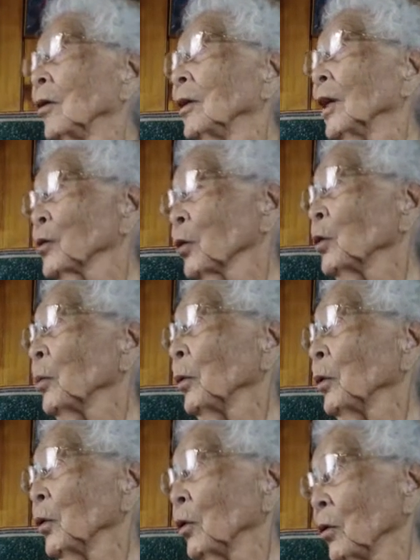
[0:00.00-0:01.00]
that's what you
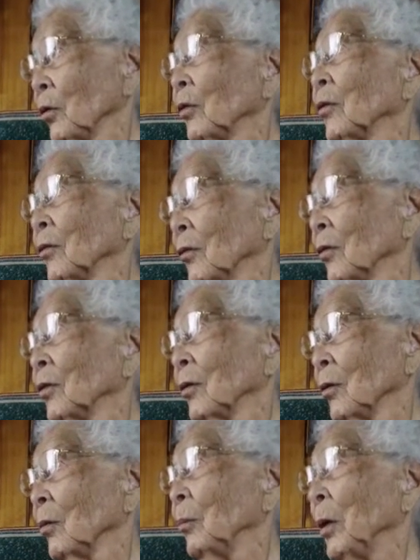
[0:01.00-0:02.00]
put your
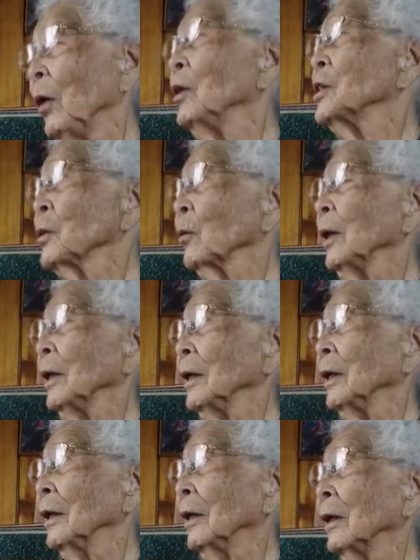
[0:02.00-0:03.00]
berries away
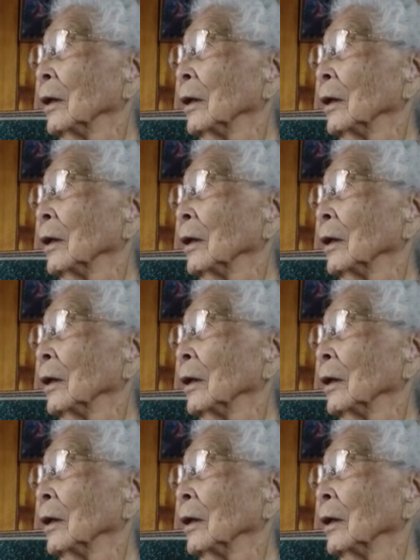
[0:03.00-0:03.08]
in.